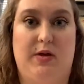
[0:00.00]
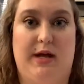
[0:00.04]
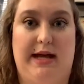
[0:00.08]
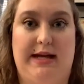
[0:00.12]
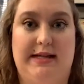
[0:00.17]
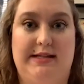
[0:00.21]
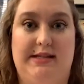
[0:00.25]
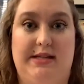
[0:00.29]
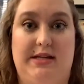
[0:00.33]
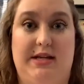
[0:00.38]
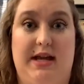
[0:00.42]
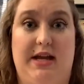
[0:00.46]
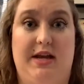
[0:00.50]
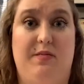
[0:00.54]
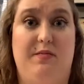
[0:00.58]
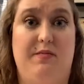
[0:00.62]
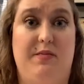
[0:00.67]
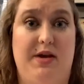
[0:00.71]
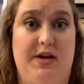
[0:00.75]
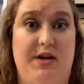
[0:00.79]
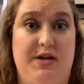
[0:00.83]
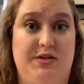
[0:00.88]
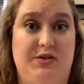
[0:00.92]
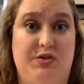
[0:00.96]
as an
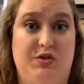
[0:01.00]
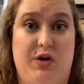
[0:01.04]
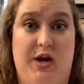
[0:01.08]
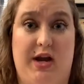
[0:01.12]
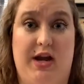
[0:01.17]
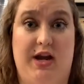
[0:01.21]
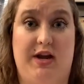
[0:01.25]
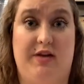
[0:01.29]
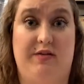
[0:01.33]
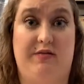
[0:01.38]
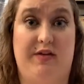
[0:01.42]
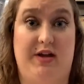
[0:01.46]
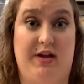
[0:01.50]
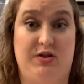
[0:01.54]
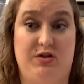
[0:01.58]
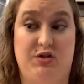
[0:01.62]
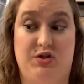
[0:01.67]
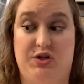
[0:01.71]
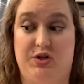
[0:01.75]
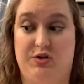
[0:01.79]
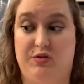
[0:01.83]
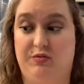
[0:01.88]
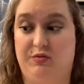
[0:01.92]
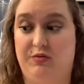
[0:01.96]
administrative
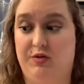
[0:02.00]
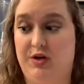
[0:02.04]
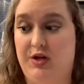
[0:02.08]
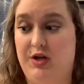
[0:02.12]
issue.